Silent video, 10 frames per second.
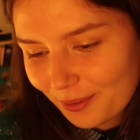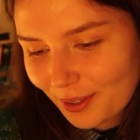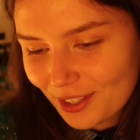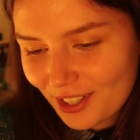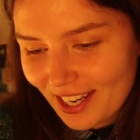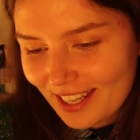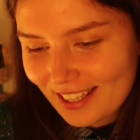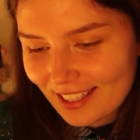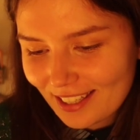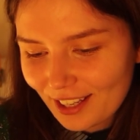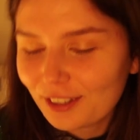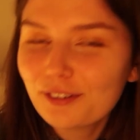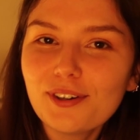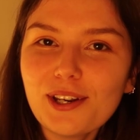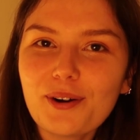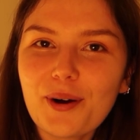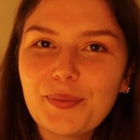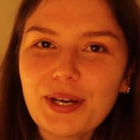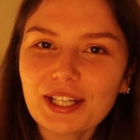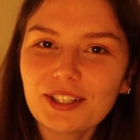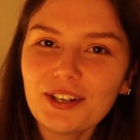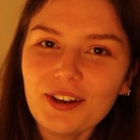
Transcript: which is the follow-up book